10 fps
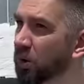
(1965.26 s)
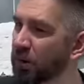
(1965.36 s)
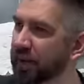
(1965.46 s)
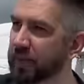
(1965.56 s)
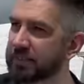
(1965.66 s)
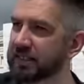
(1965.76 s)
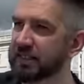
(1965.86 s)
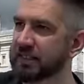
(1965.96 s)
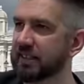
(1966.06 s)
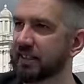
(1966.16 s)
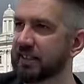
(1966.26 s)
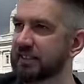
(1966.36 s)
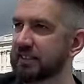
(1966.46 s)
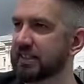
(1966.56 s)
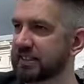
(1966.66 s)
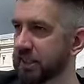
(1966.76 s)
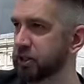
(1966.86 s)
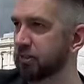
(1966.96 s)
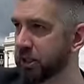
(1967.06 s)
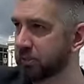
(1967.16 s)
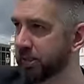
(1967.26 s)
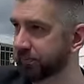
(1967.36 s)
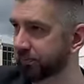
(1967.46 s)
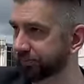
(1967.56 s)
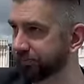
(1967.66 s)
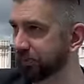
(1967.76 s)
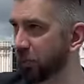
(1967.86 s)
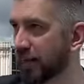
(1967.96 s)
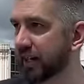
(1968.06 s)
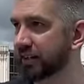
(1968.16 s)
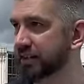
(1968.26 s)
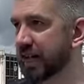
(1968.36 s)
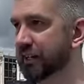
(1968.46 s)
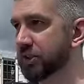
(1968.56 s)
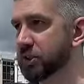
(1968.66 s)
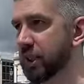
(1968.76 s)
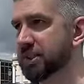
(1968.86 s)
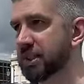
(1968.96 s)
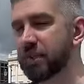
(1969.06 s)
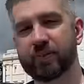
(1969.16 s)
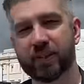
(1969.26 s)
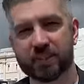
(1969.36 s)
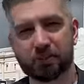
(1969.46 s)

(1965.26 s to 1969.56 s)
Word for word: the way over to the, the Central Monument, where David tries to convince a